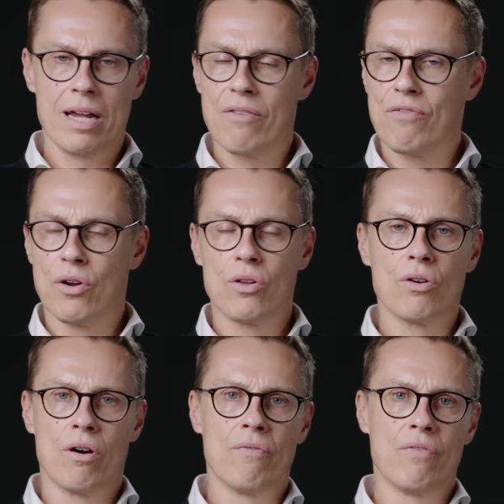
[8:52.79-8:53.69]
if not
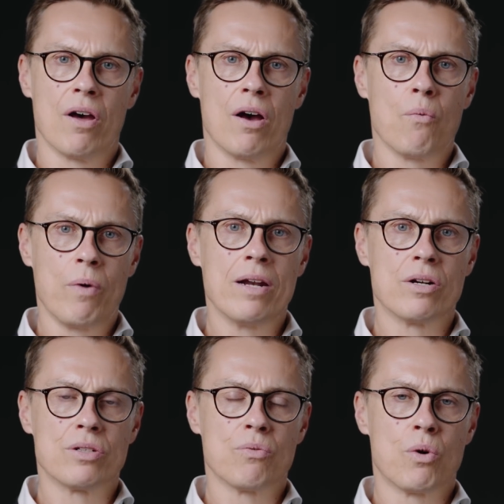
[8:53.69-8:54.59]
of the
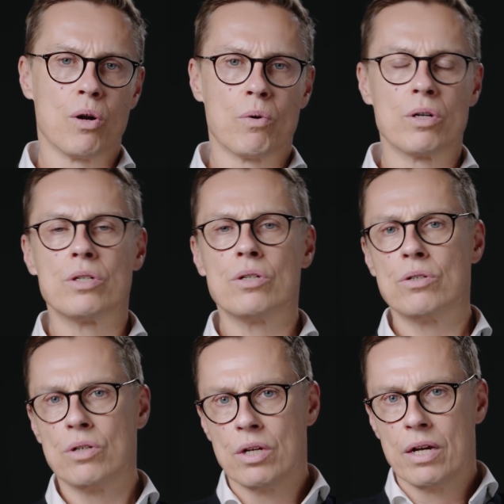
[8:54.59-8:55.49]
winners of World War II,